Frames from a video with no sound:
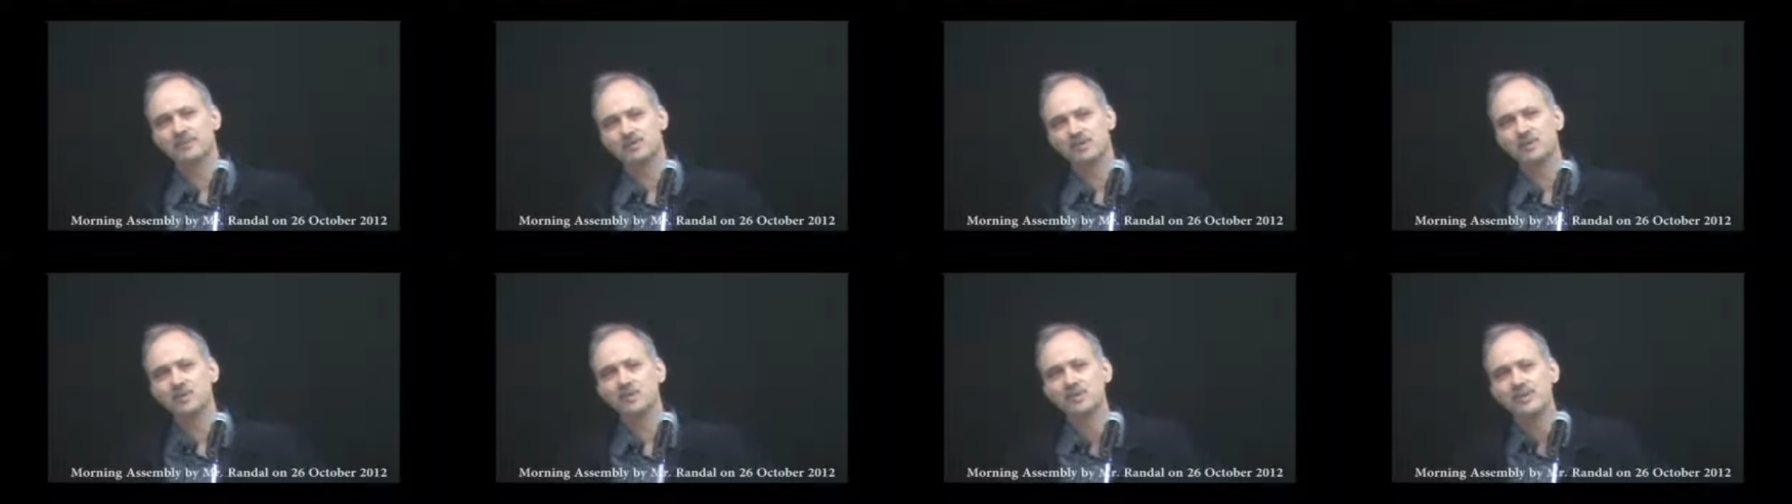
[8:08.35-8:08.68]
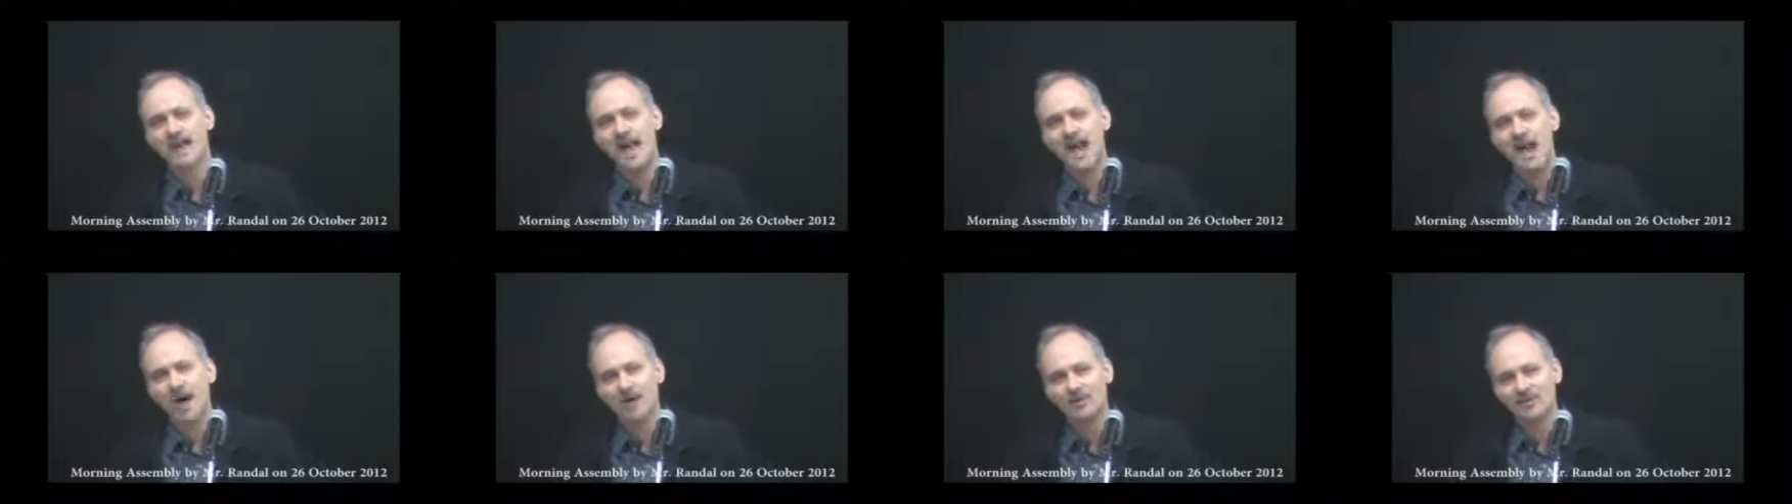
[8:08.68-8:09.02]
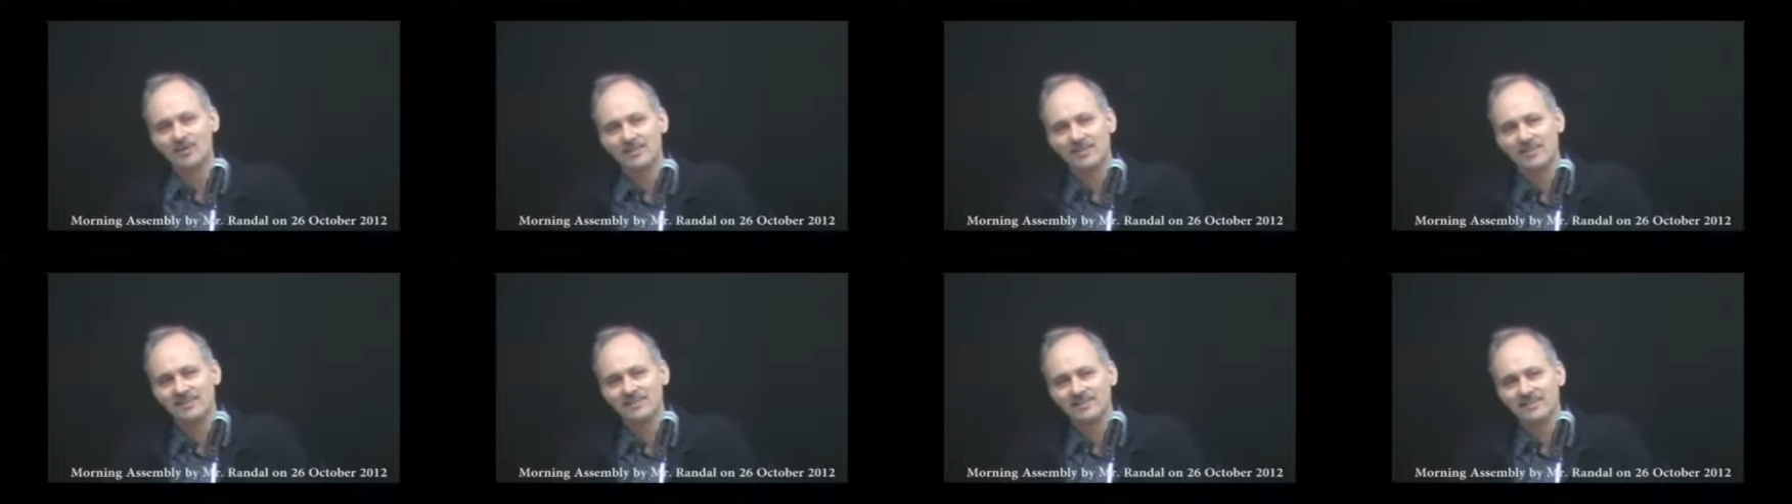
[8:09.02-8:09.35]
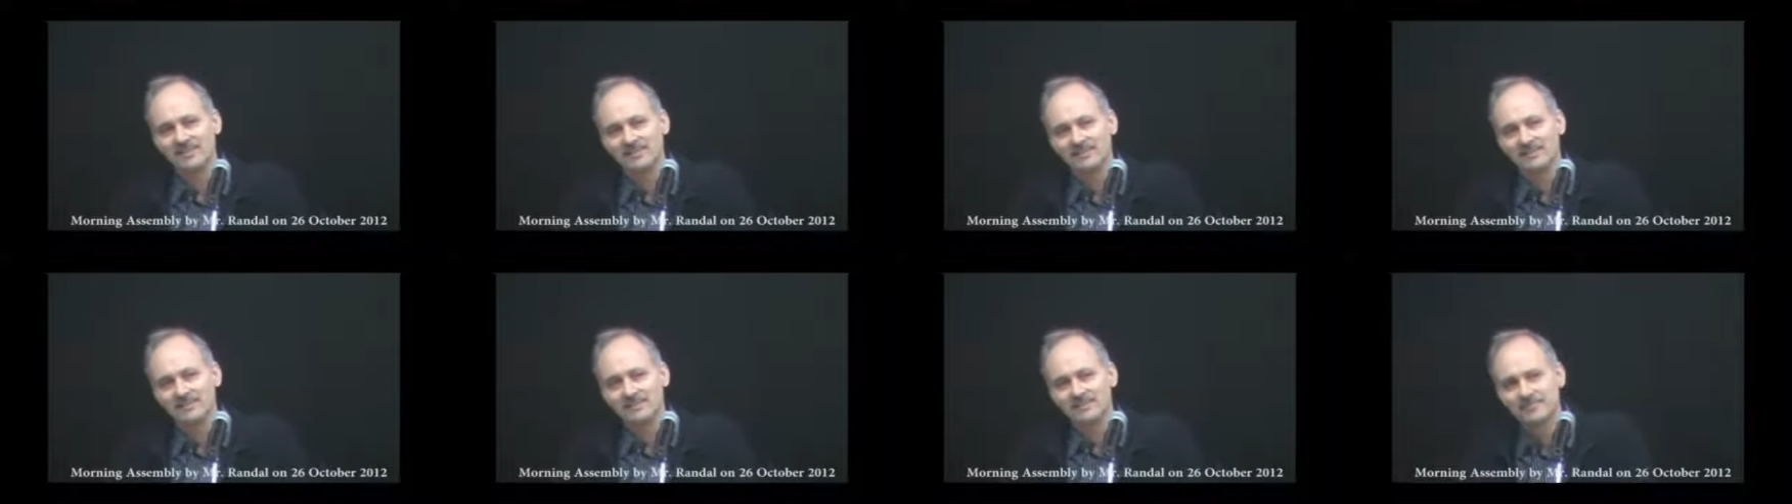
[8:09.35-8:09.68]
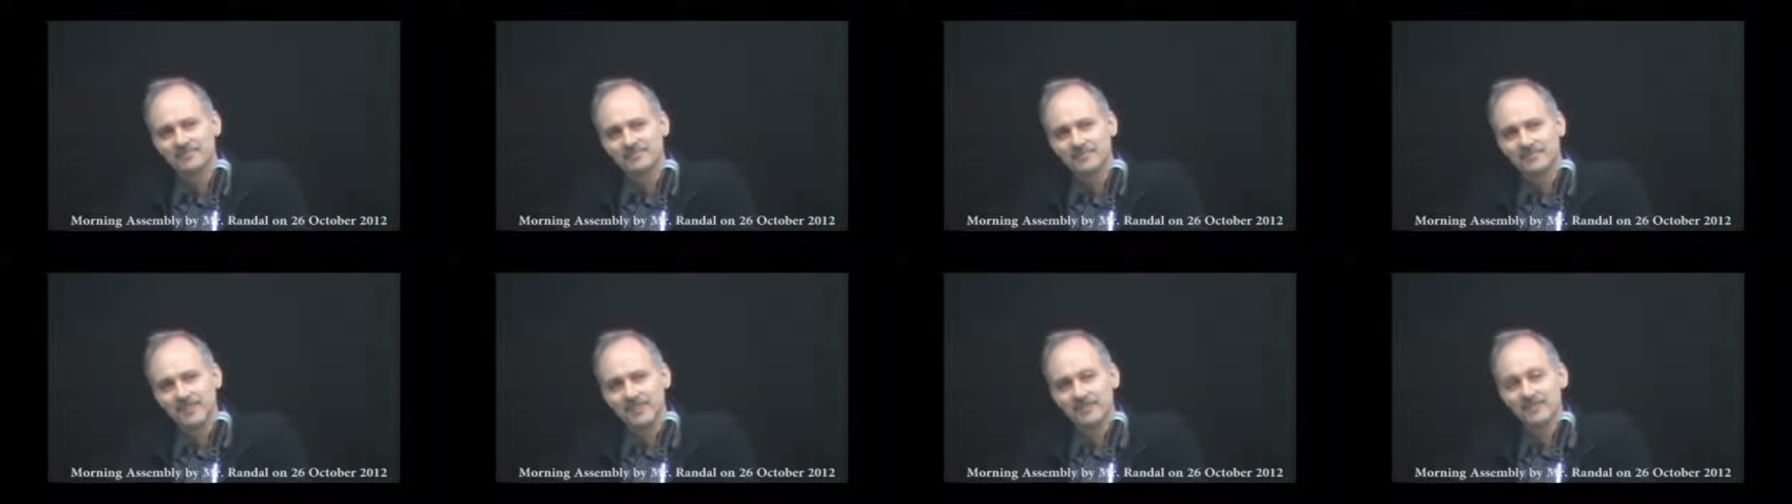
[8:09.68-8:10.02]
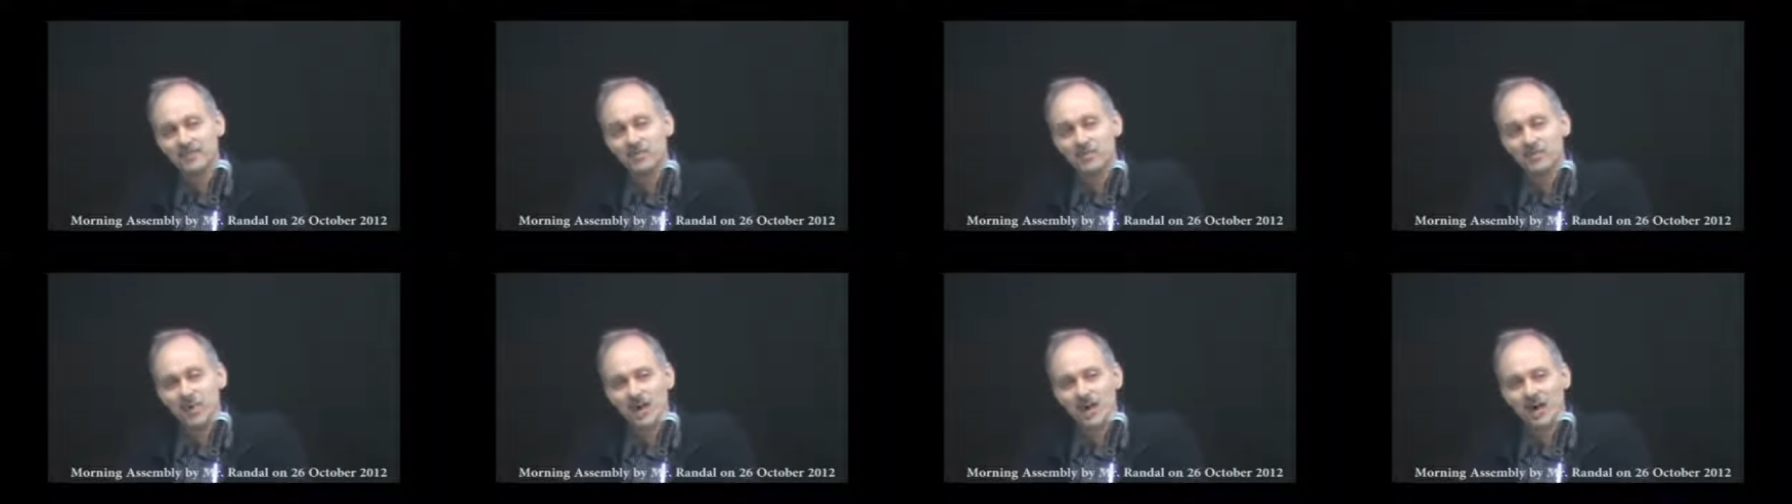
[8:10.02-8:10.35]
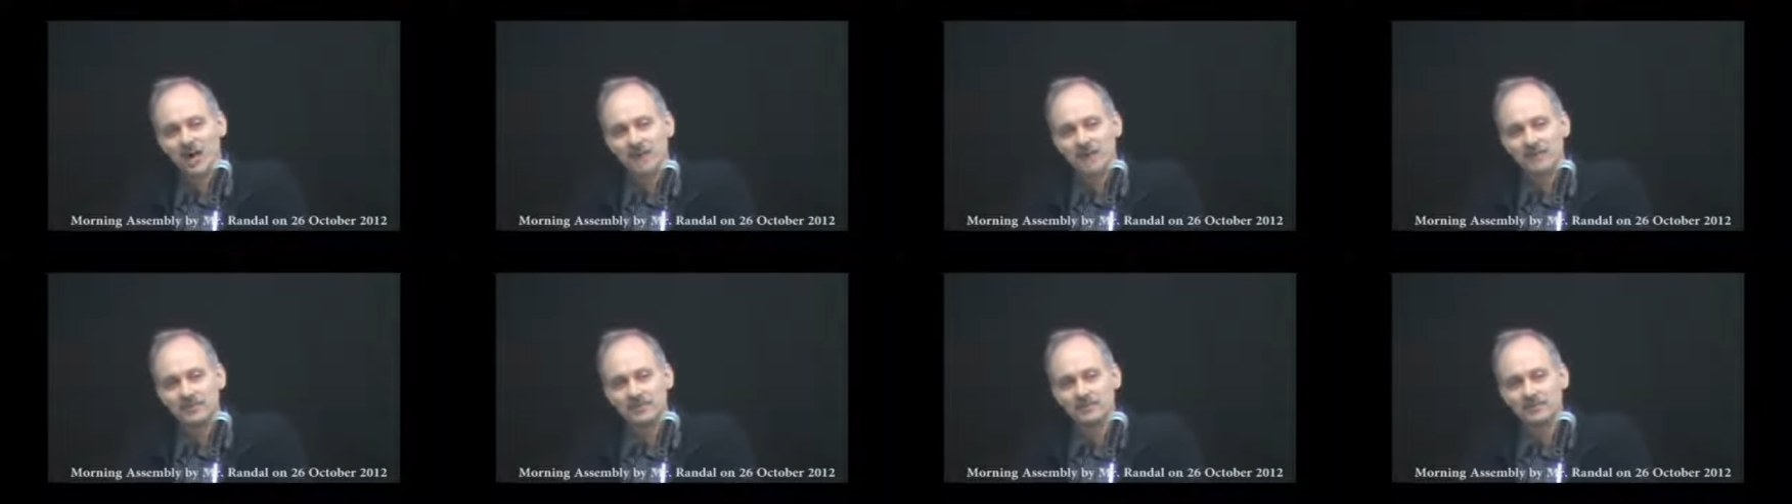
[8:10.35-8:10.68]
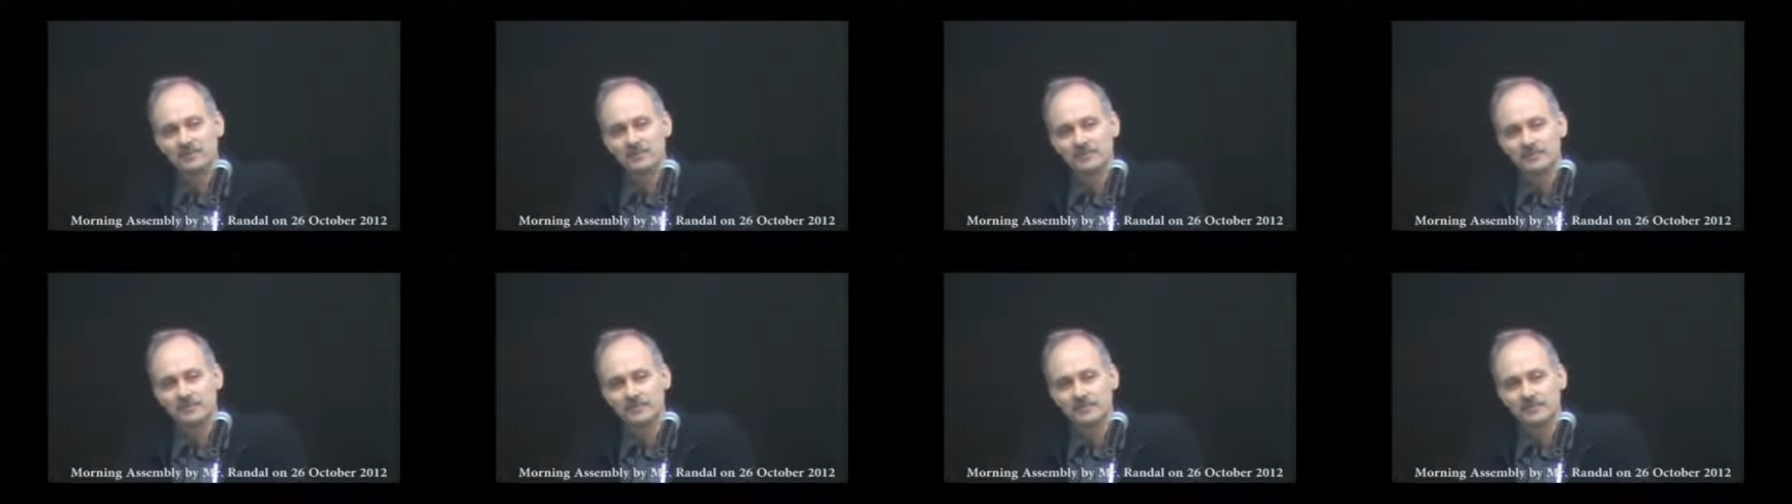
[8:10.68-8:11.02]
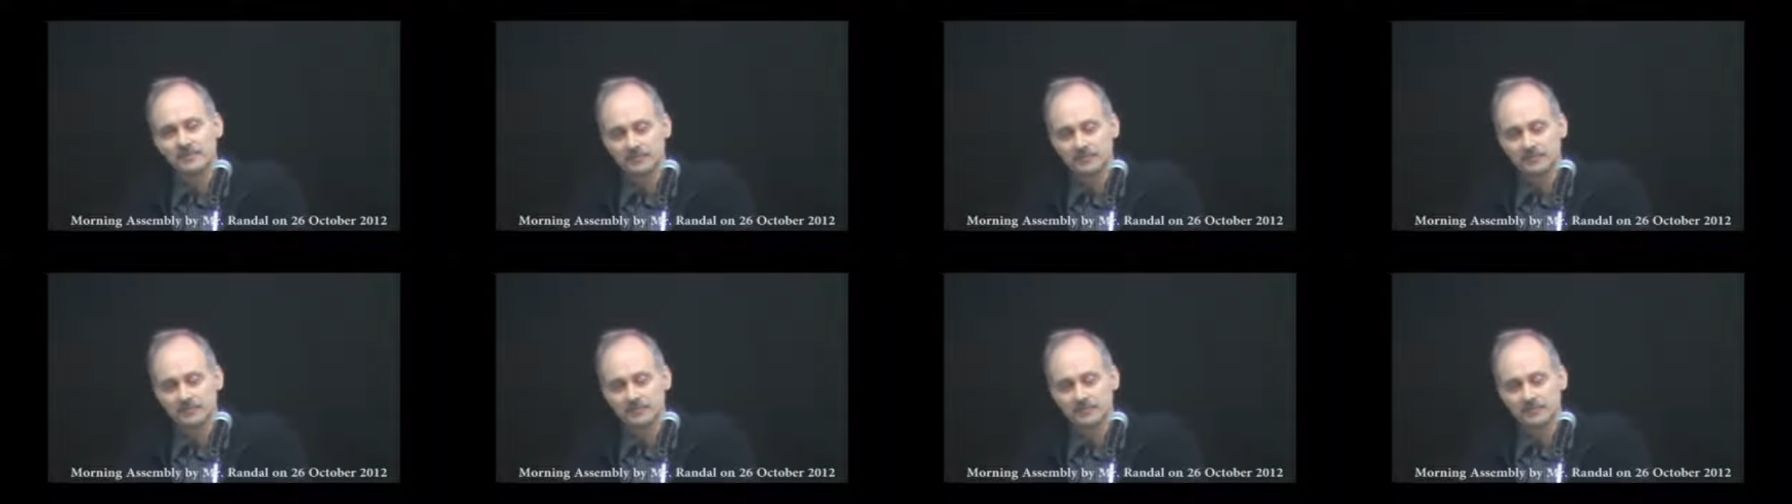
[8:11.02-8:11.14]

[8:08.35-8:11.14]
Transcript: 2012.